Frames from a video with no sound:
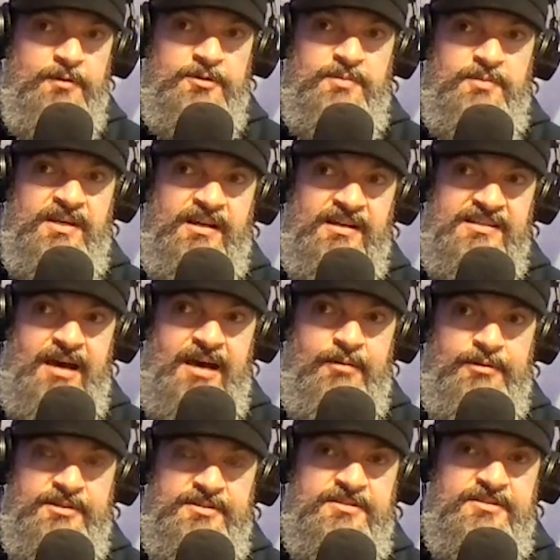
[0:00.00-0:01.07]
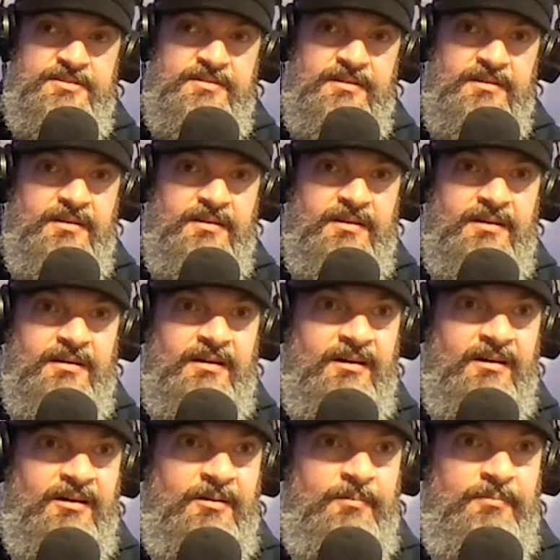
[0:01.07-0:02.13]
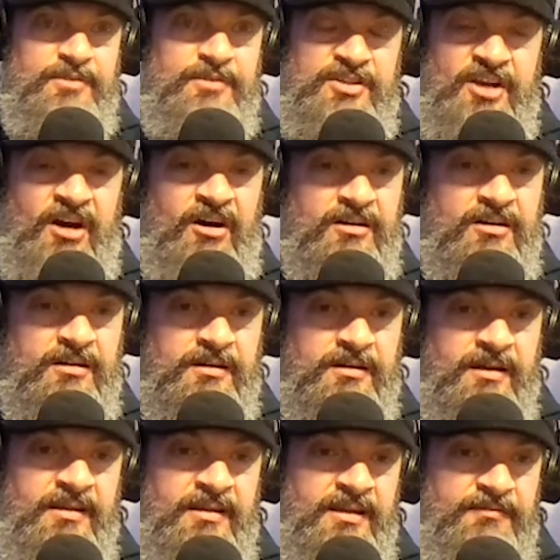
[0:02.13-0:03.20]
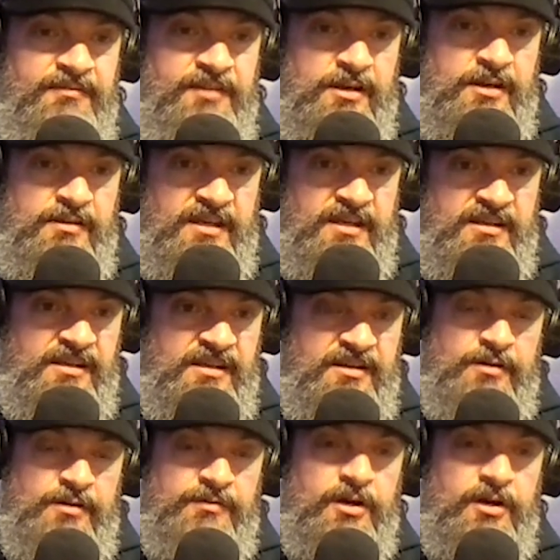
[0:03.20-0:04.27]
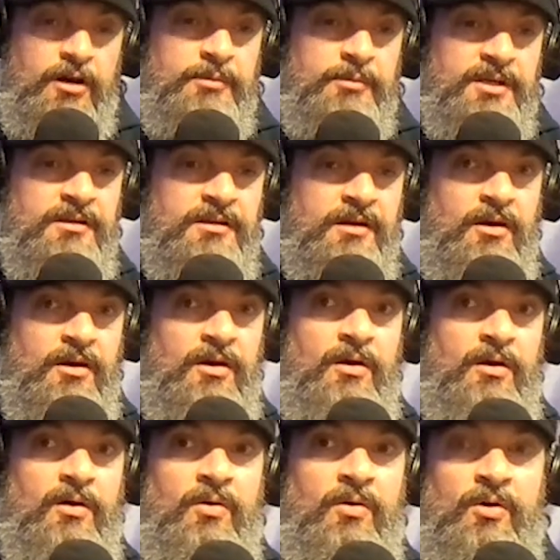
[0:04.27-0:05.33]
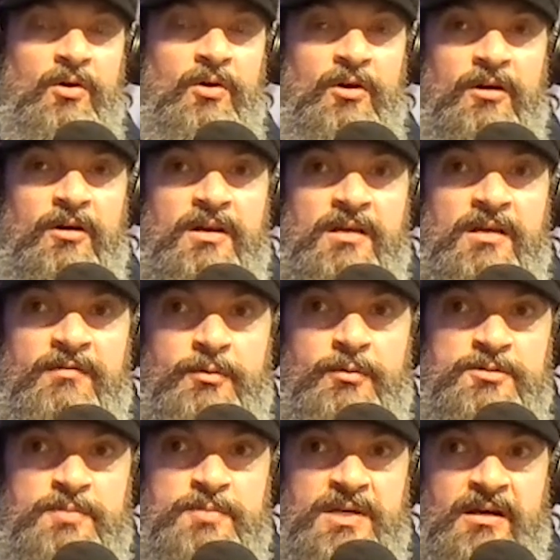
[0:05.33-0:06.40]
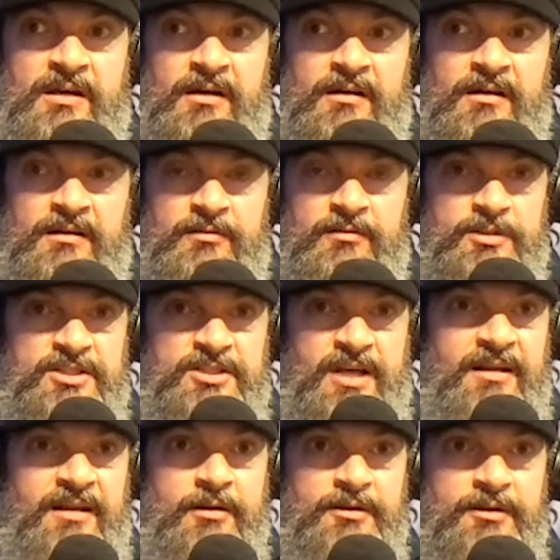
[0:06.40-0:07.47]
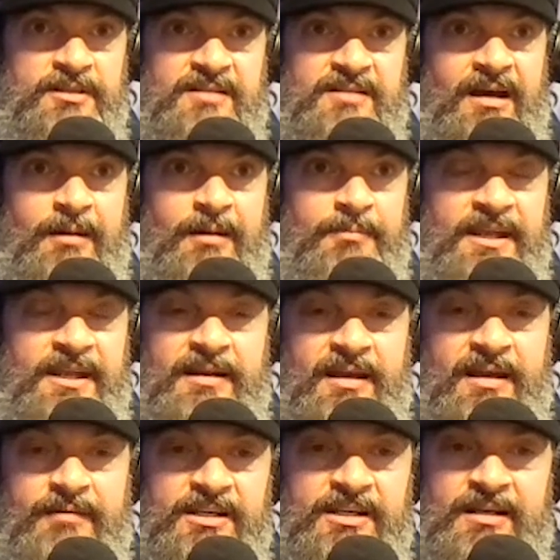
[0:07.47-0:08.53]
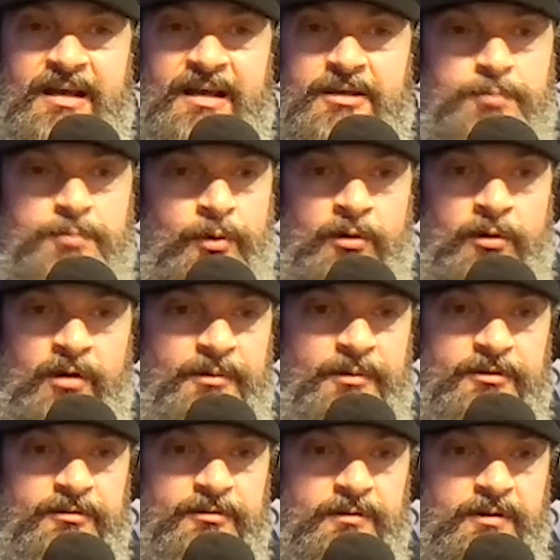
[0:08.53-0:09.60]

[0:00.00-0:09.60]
was because I was um, young and they figured they could get over on me, or if it was because, which I didn't know at the time, they didn't have any in house programmers.